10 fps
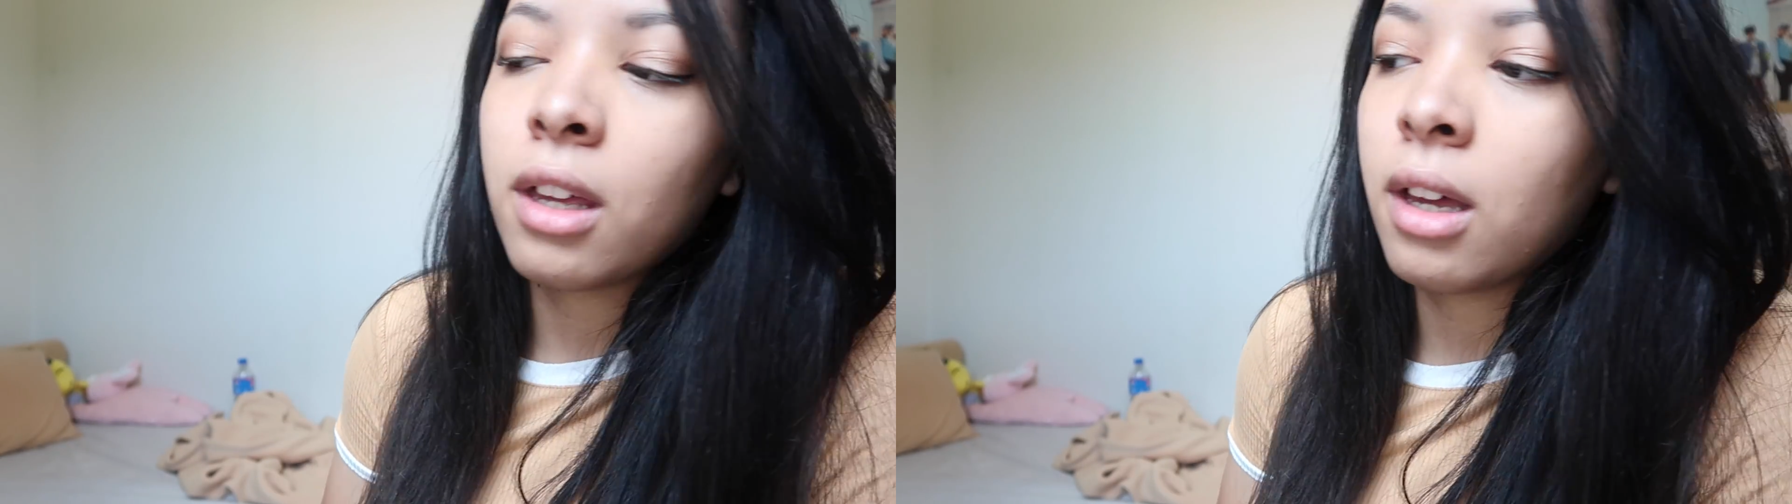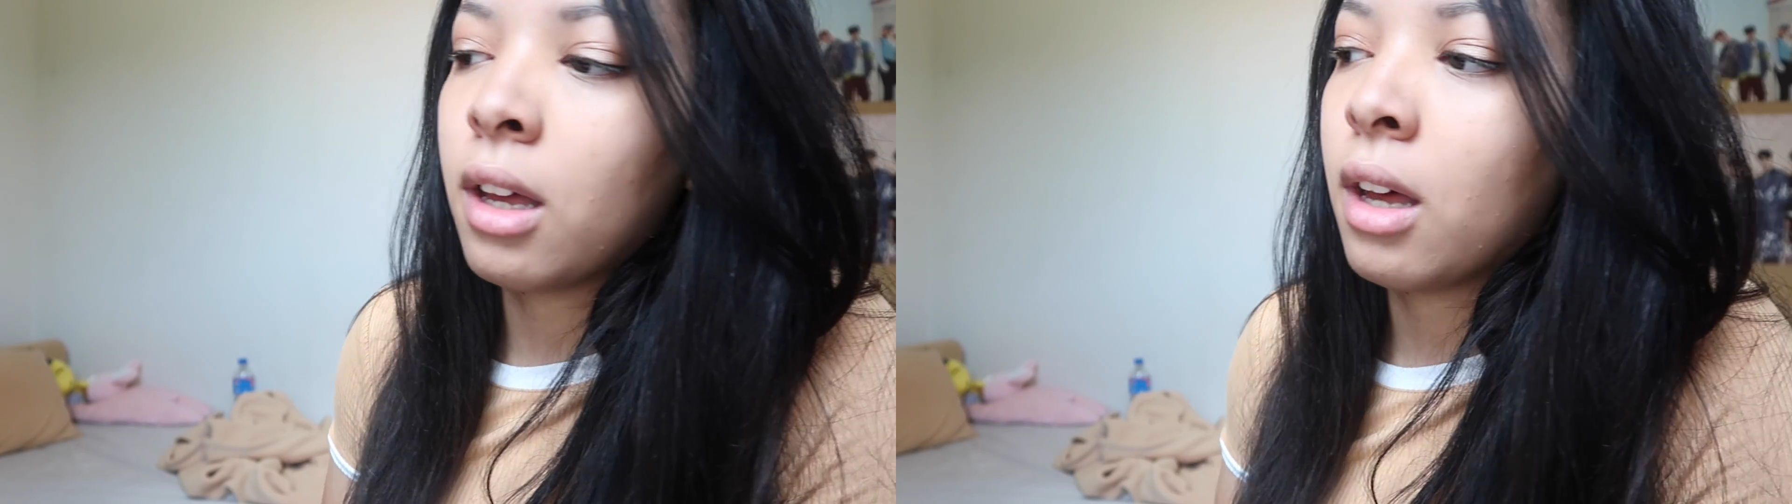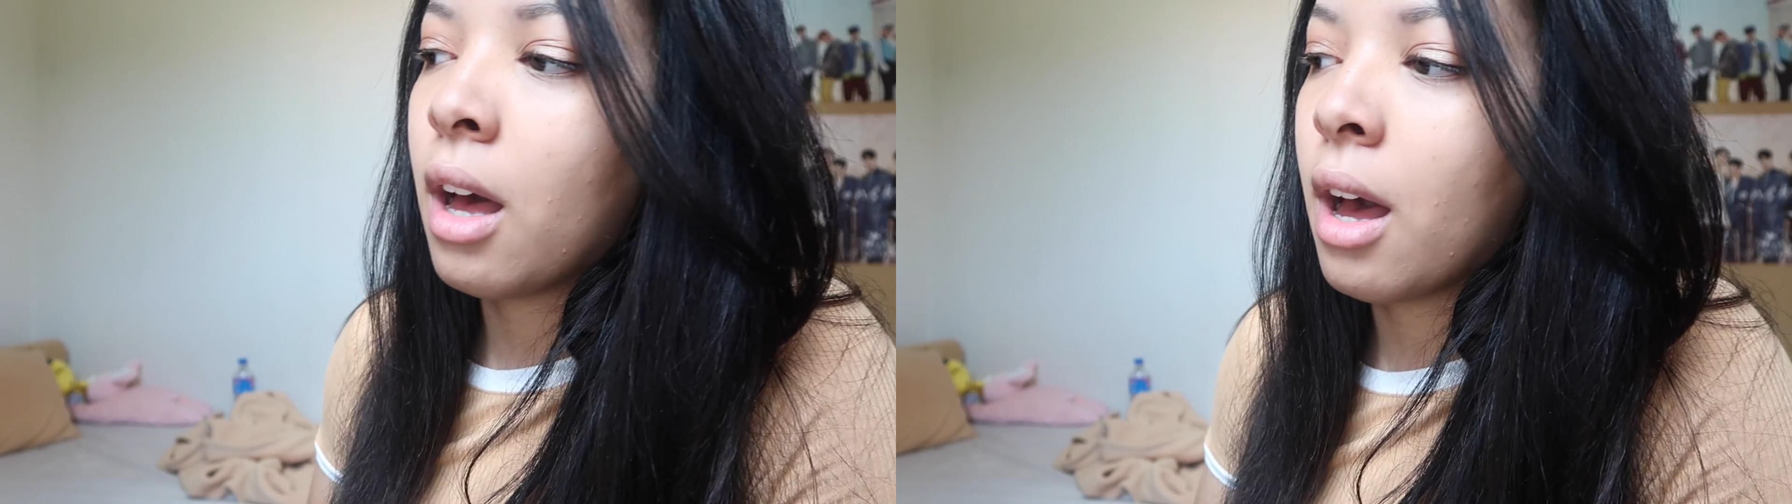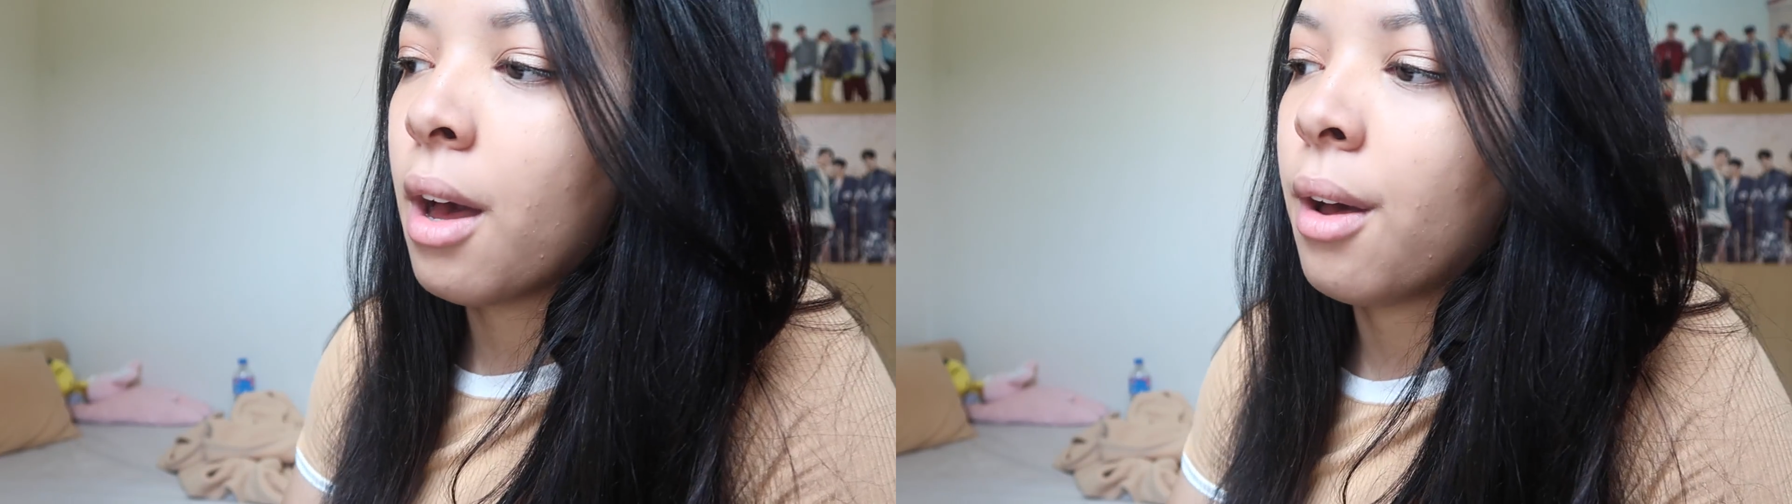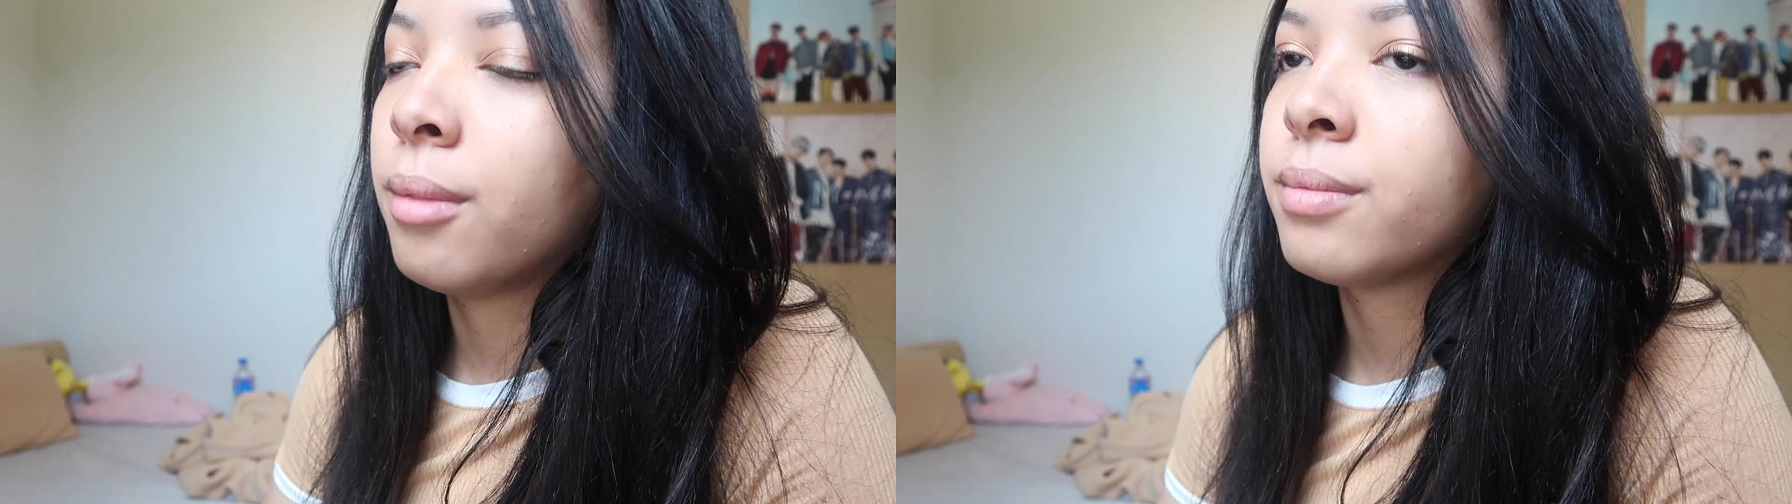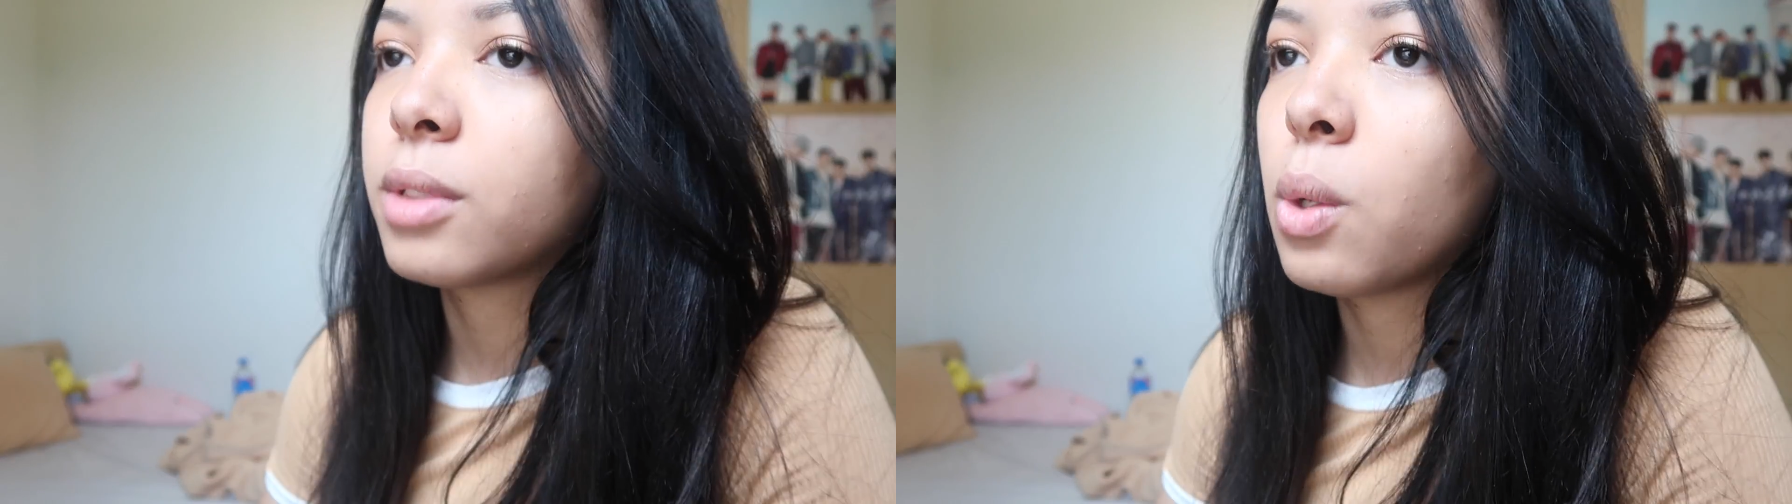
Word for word: the um,